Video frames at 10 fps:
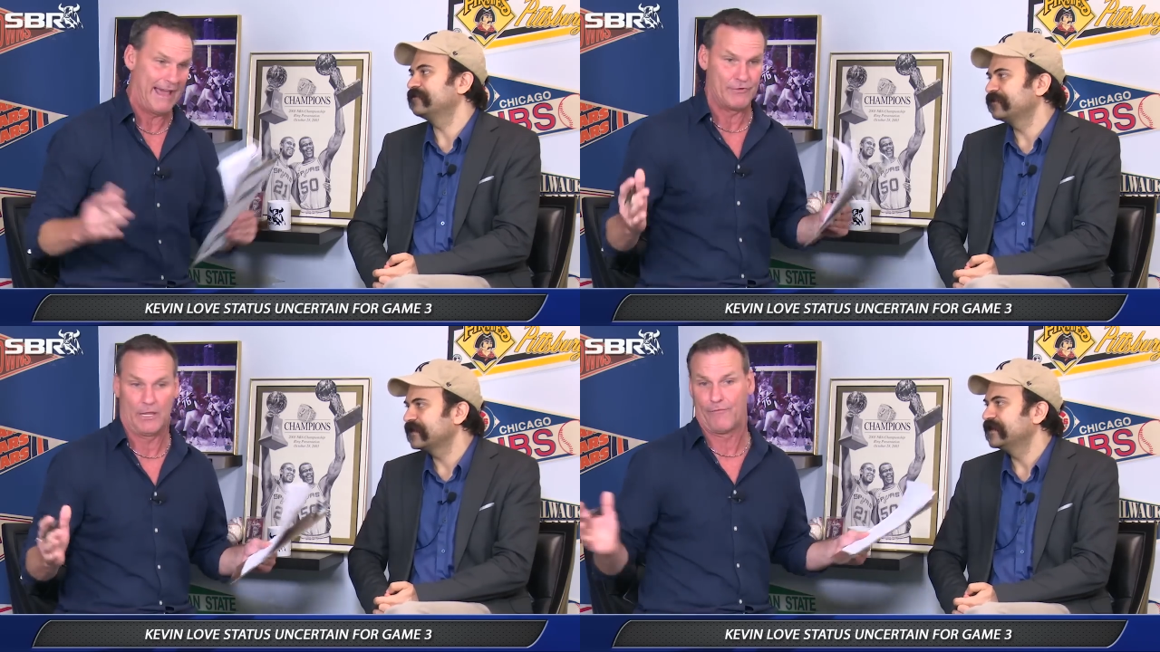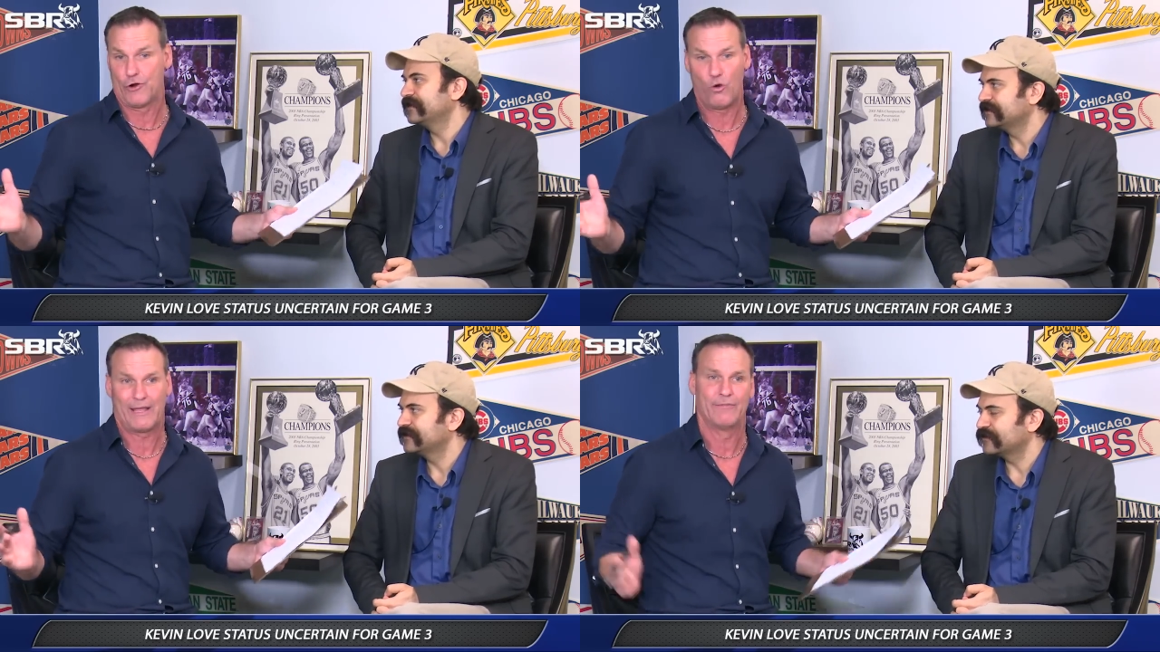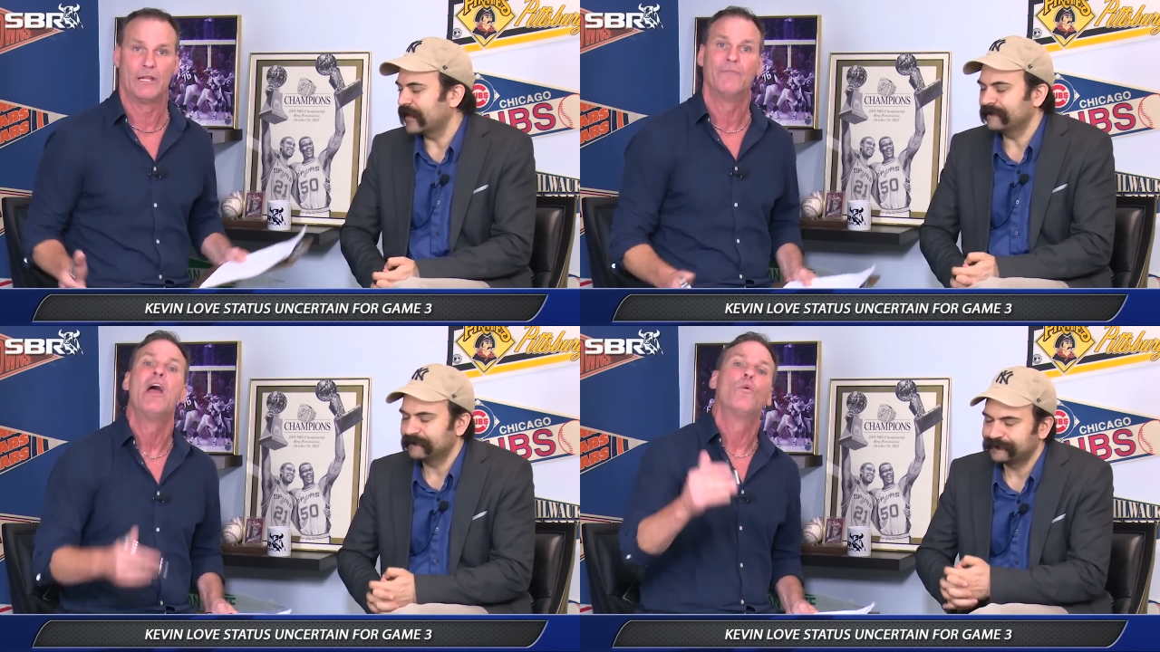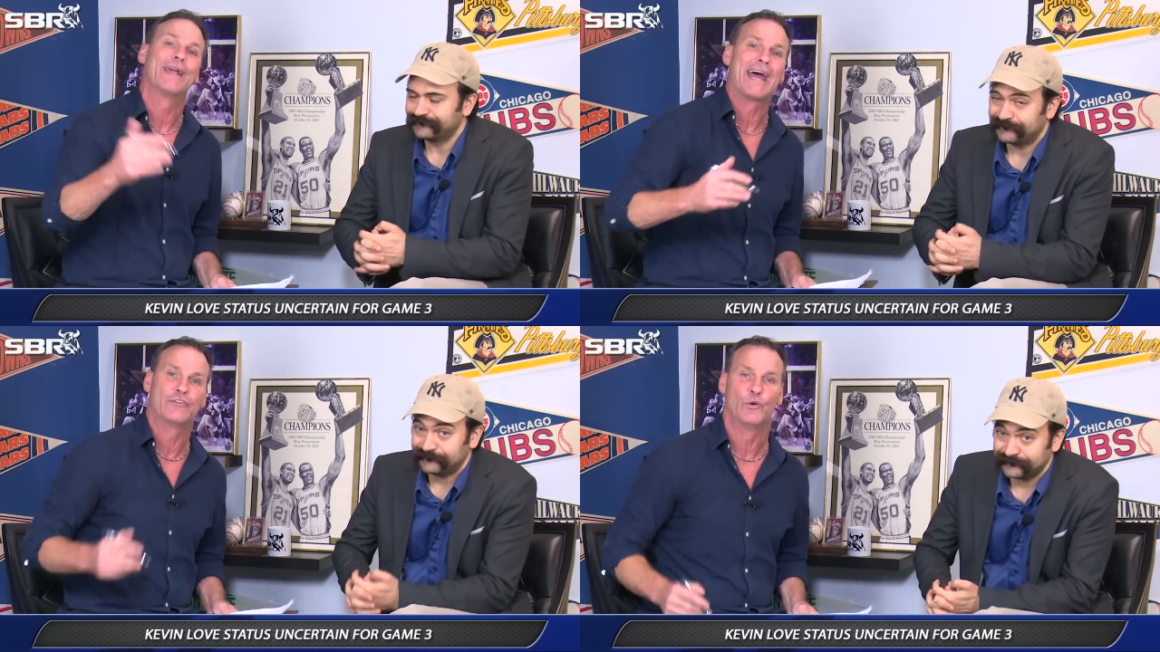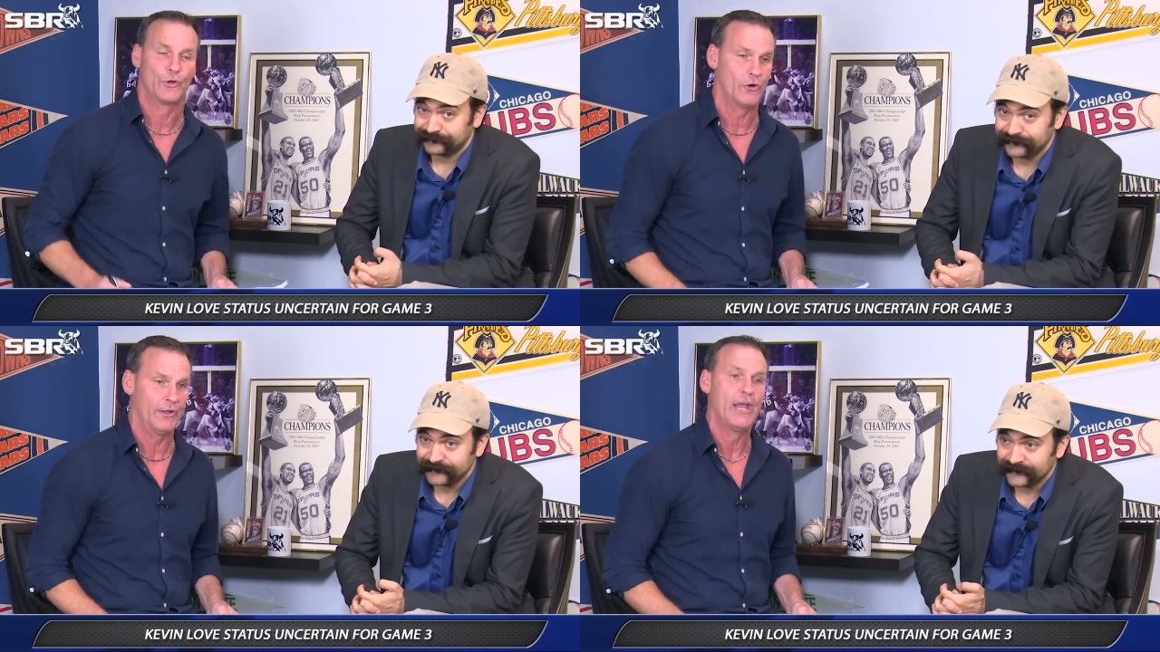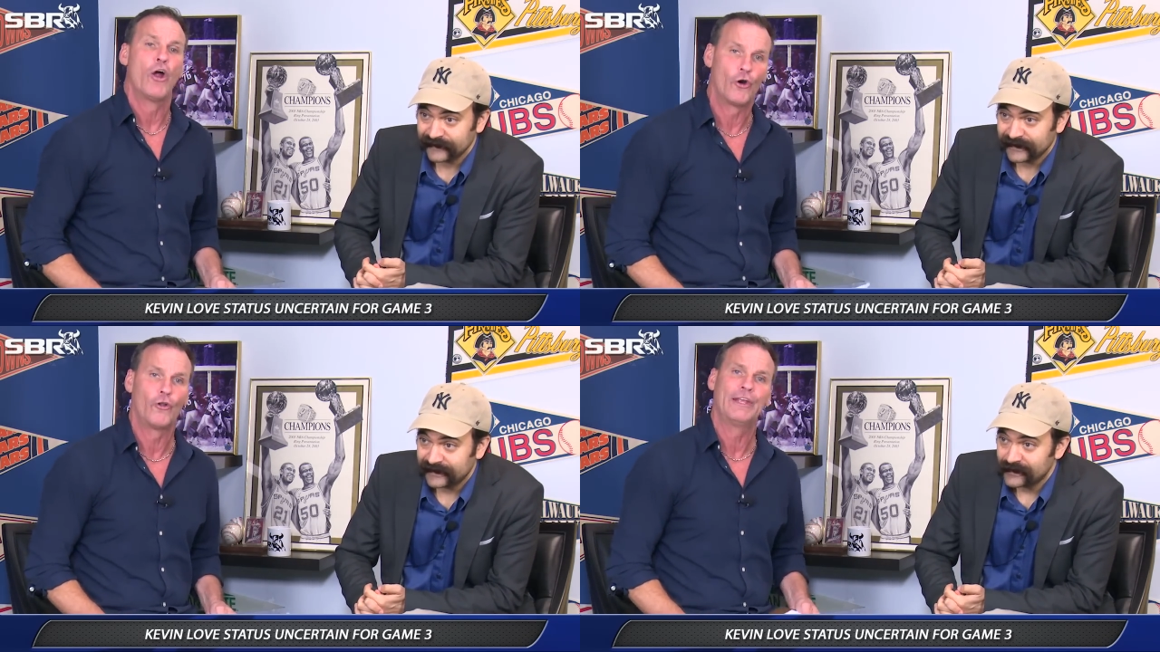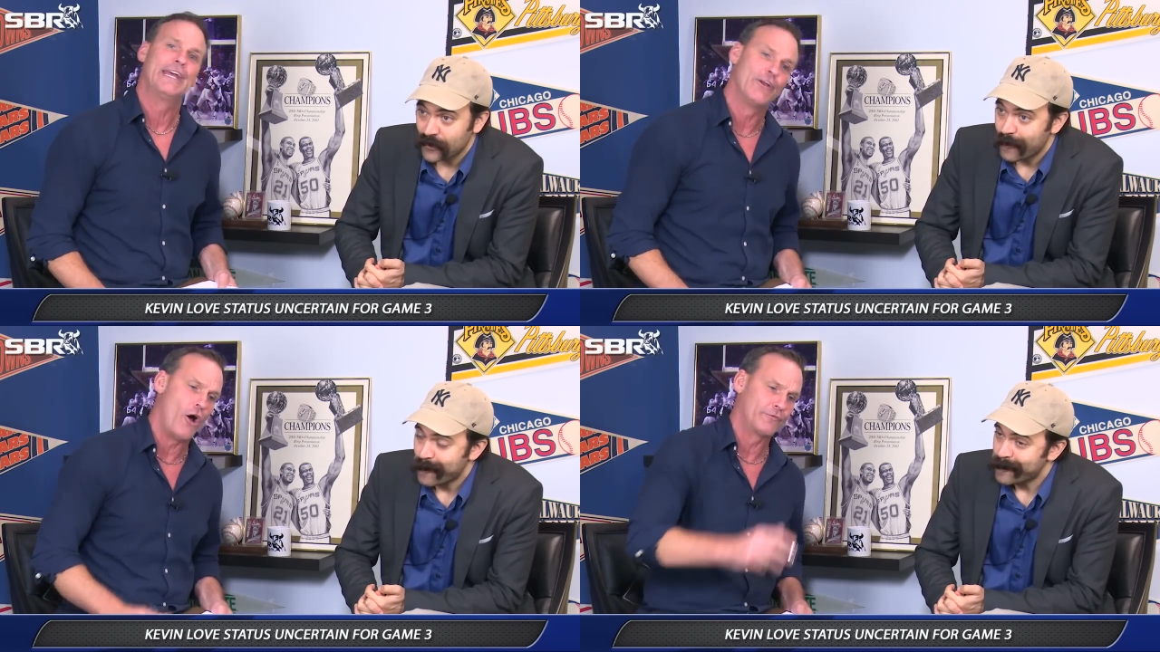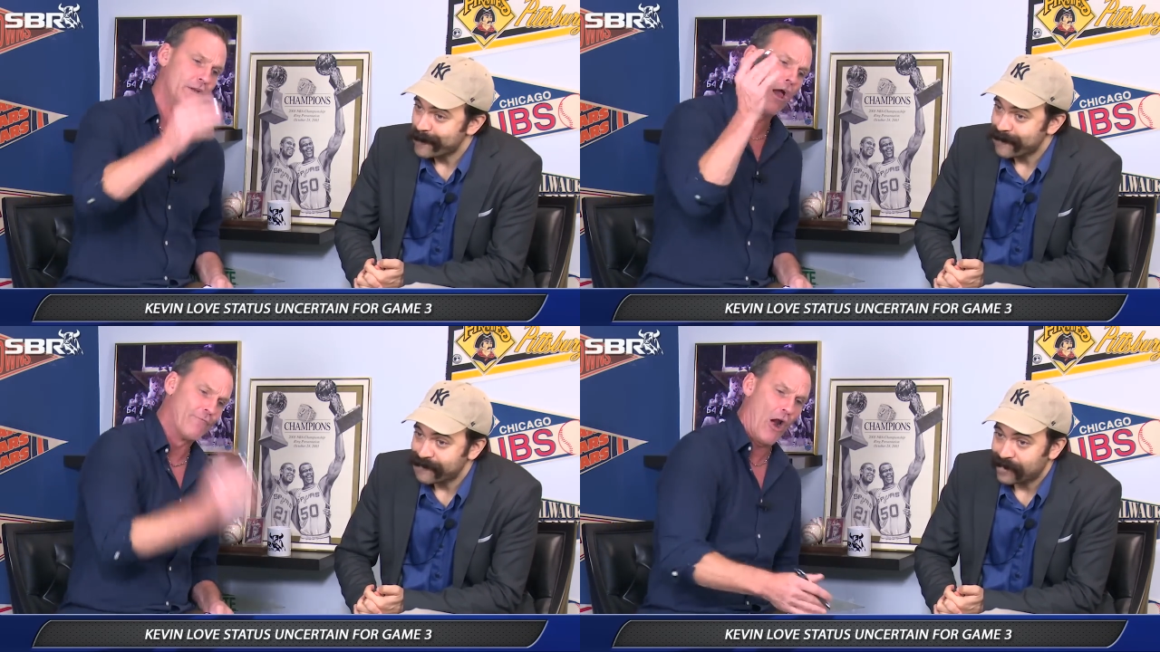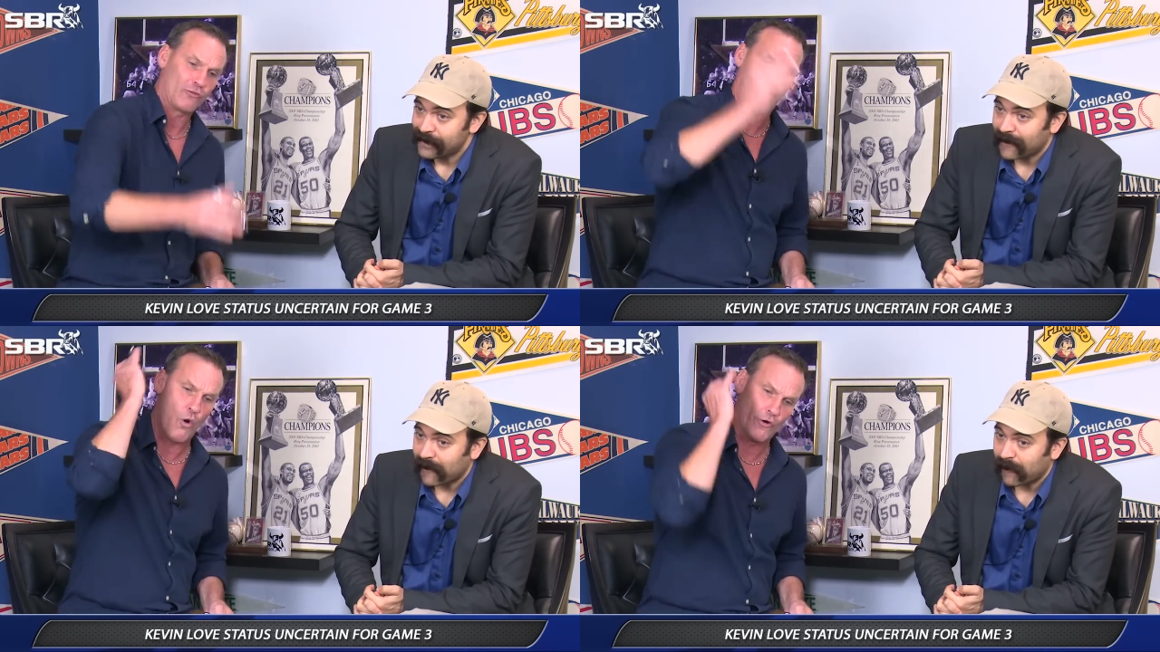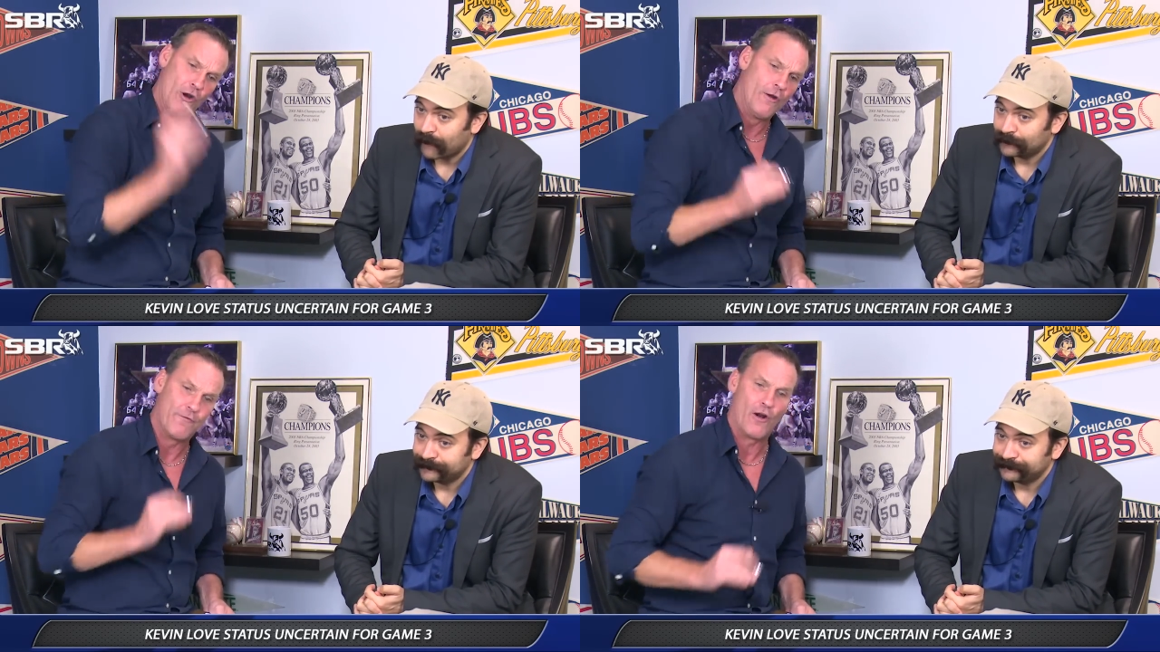Speaker 1: Kevin Love or no Kevin Love, we gotta do it early and often. First quarter,